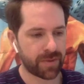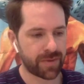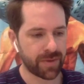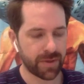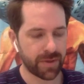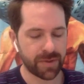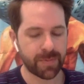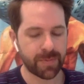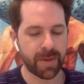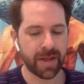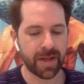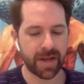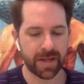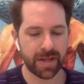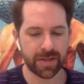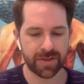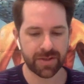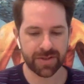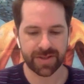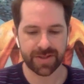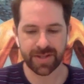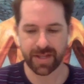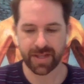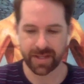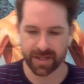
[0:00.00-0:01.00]
So it's been
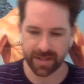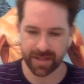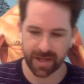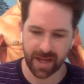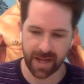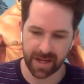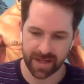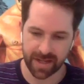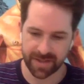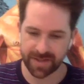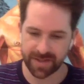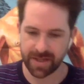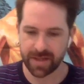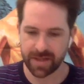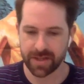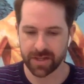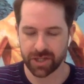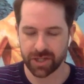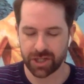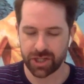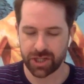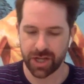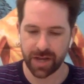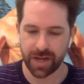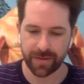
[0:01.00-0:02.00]
interesting to kind of see the
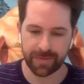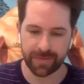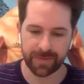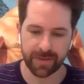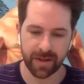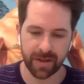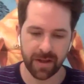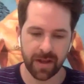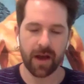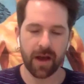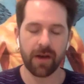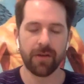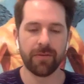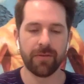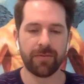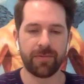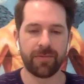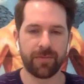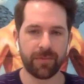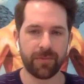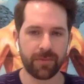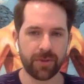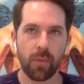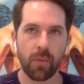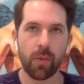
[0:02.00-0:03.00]
shift
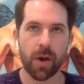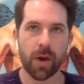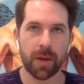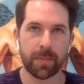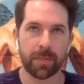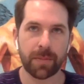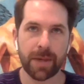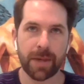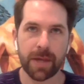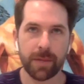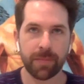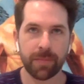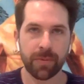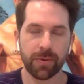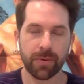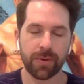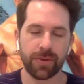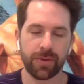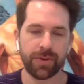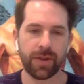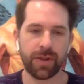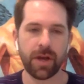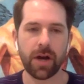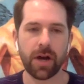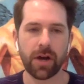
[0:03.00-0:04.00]
of what
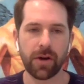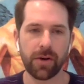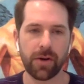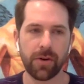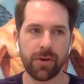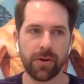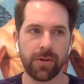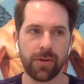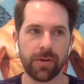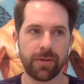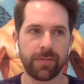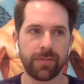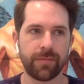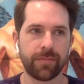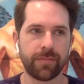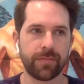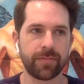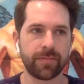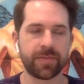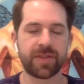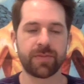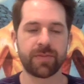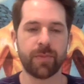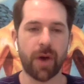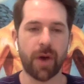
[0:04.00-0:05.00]
people know
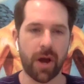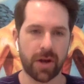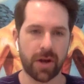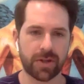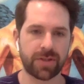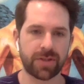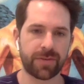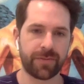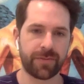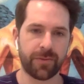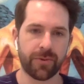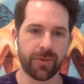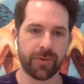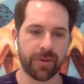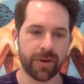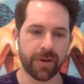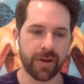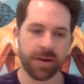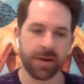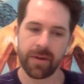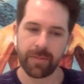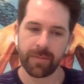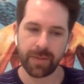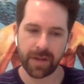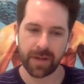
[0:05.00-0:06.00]
Smosh
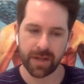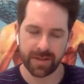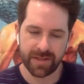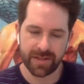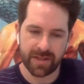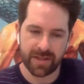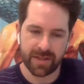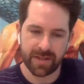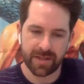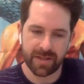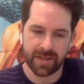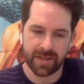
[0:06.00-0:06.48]
for because in the